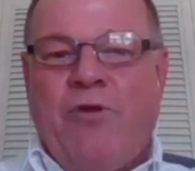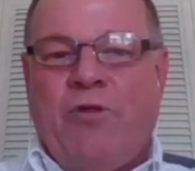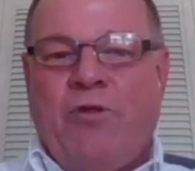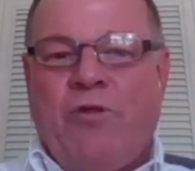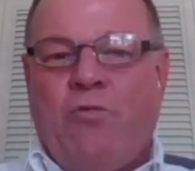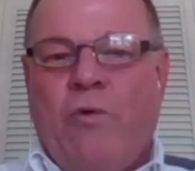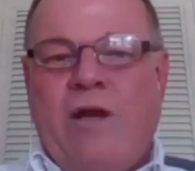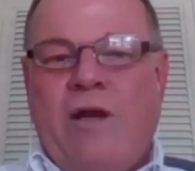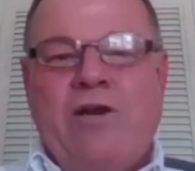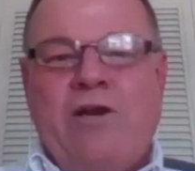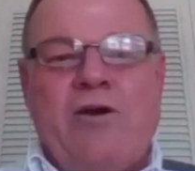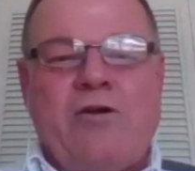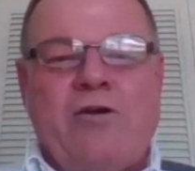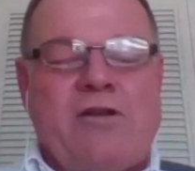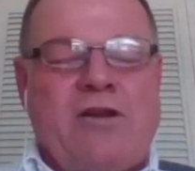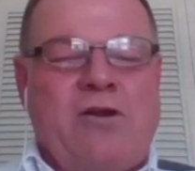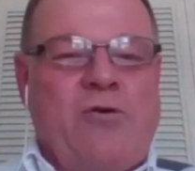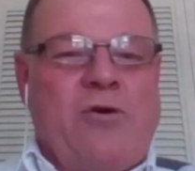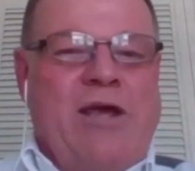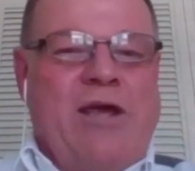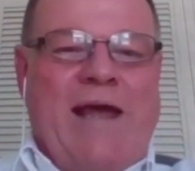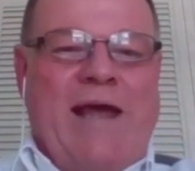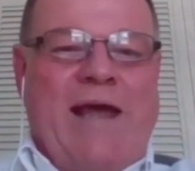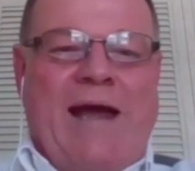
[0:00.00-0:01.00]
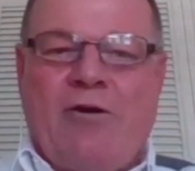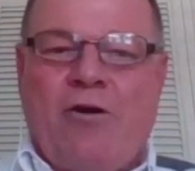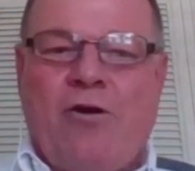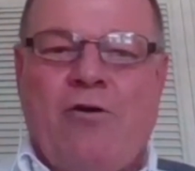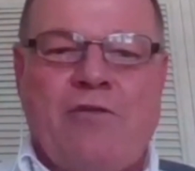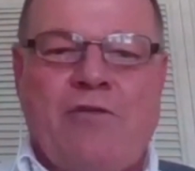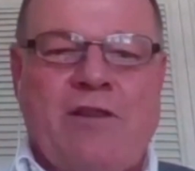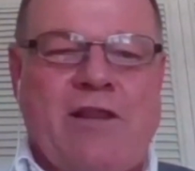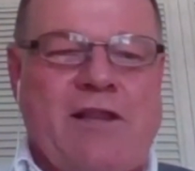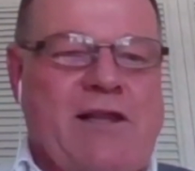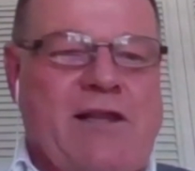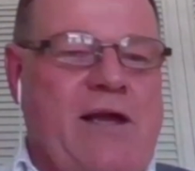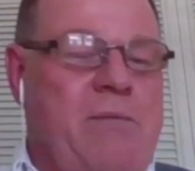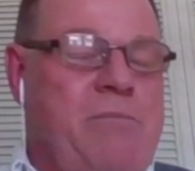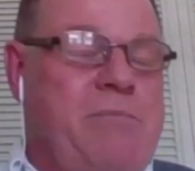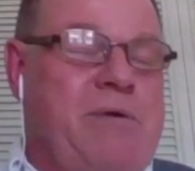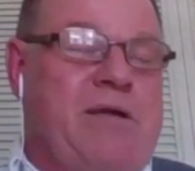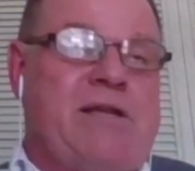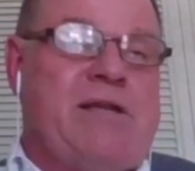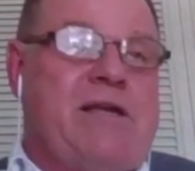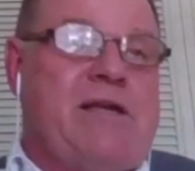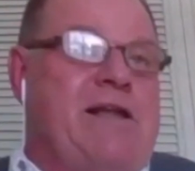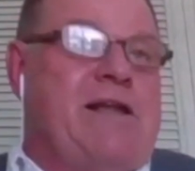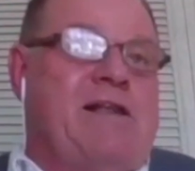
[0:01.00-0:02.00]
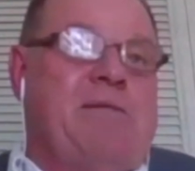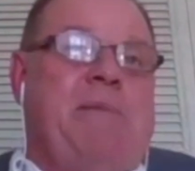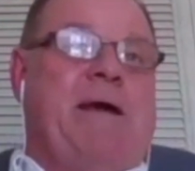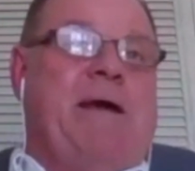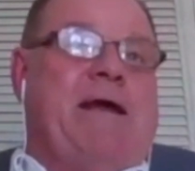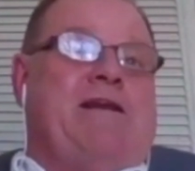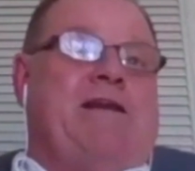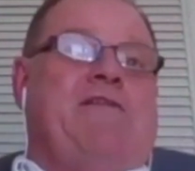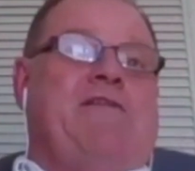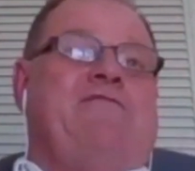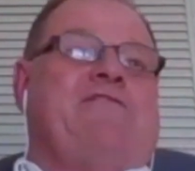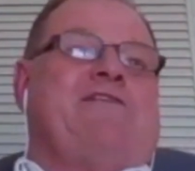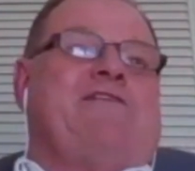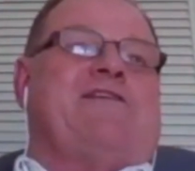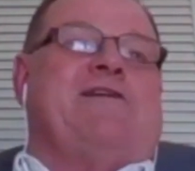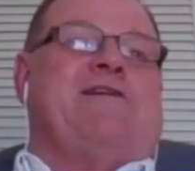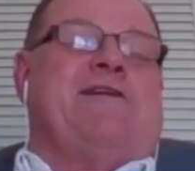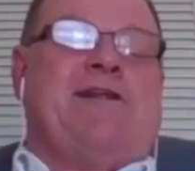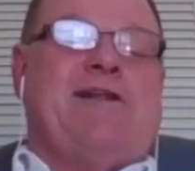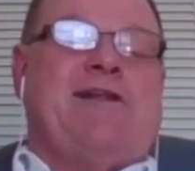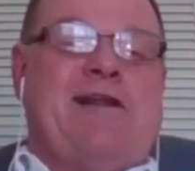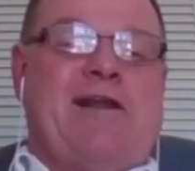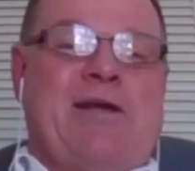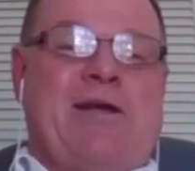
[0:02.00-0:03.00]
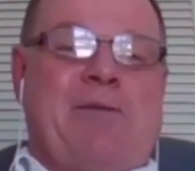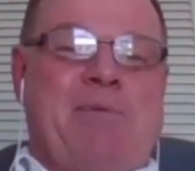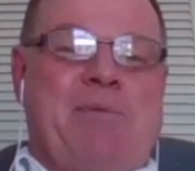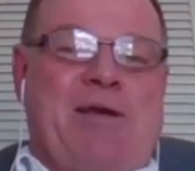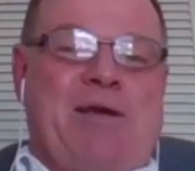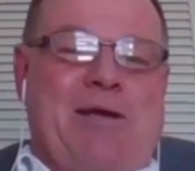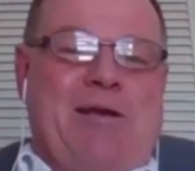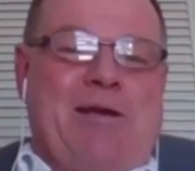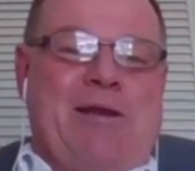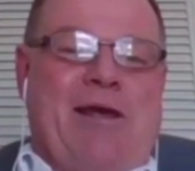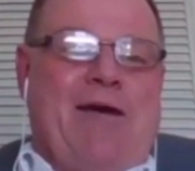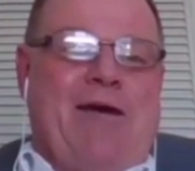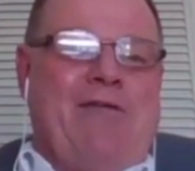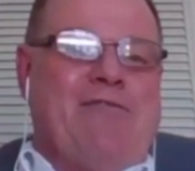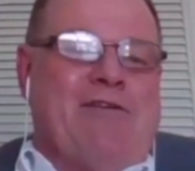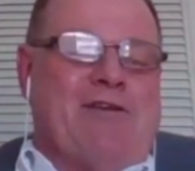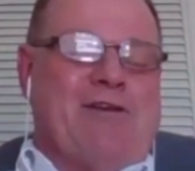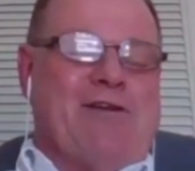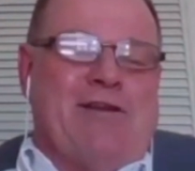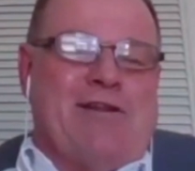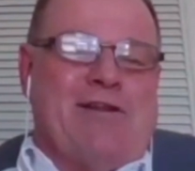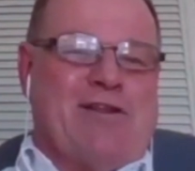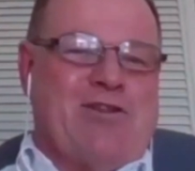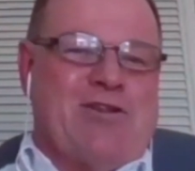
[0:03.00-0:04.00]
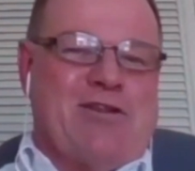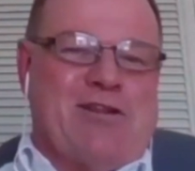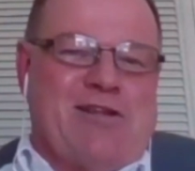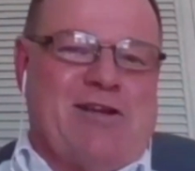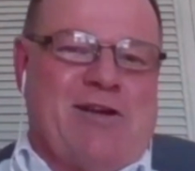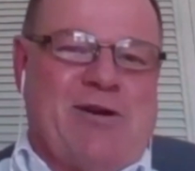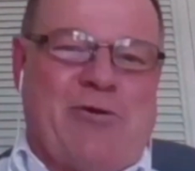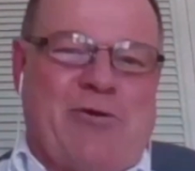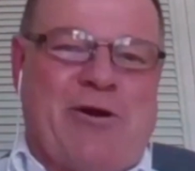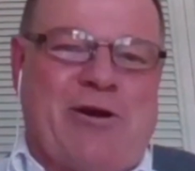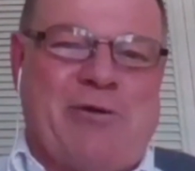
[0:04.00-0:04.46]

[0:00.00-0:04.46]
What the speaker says: with windows looking out over the Zambezi. It's magnificent. It's like being in heaven. It's just